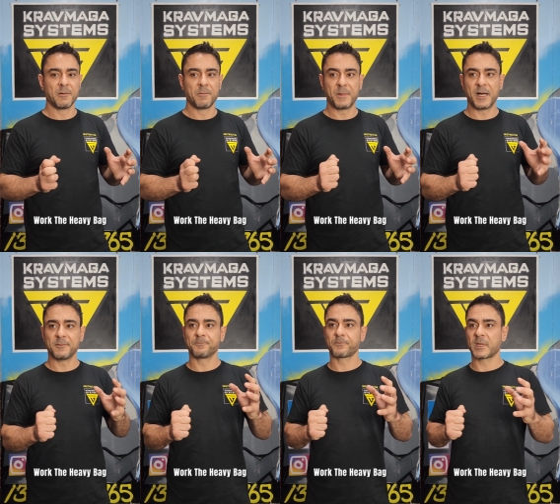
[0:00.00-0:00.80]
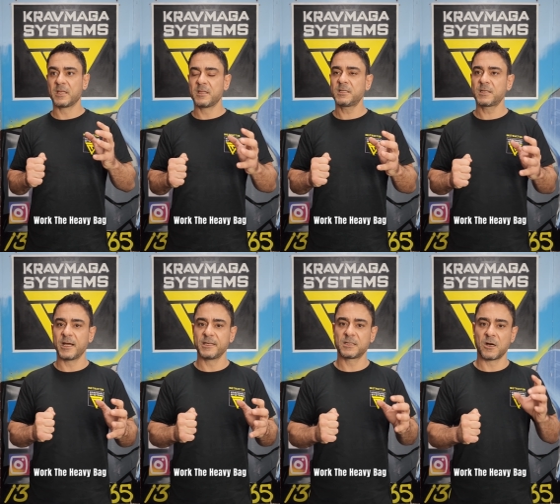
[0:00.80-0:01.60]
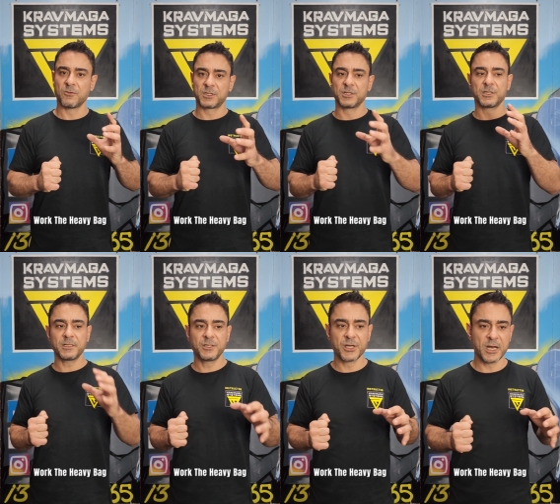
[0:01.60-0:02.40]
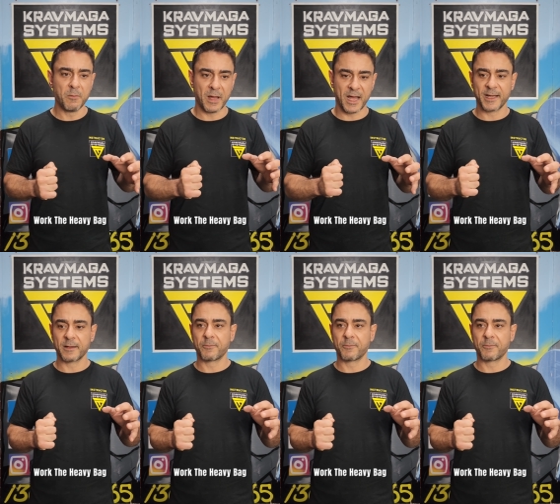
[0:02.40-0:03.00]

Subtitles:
But in this case, I would suggest you get a bag,